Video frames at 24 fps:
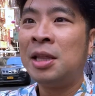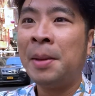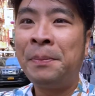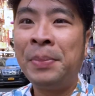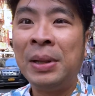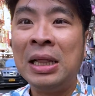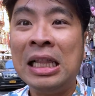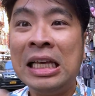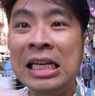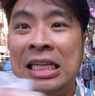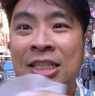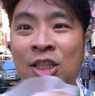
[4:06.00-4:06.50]
The
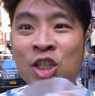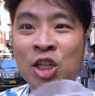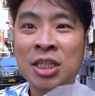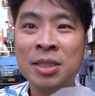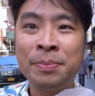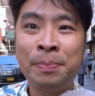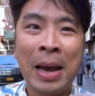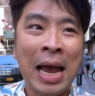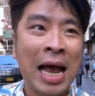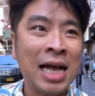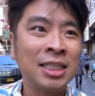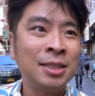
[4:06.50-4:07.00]
police just
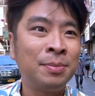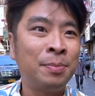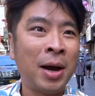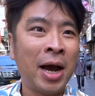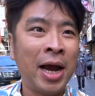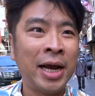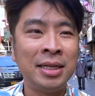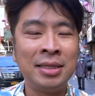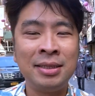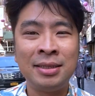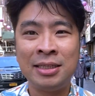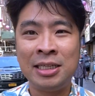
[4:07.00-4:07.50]
passed
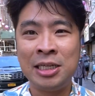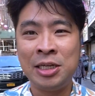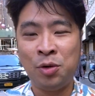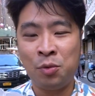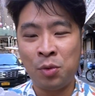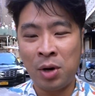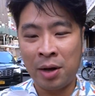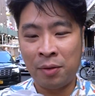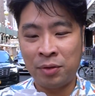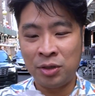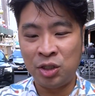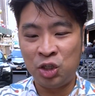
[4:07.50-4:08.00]
by and seeing what I was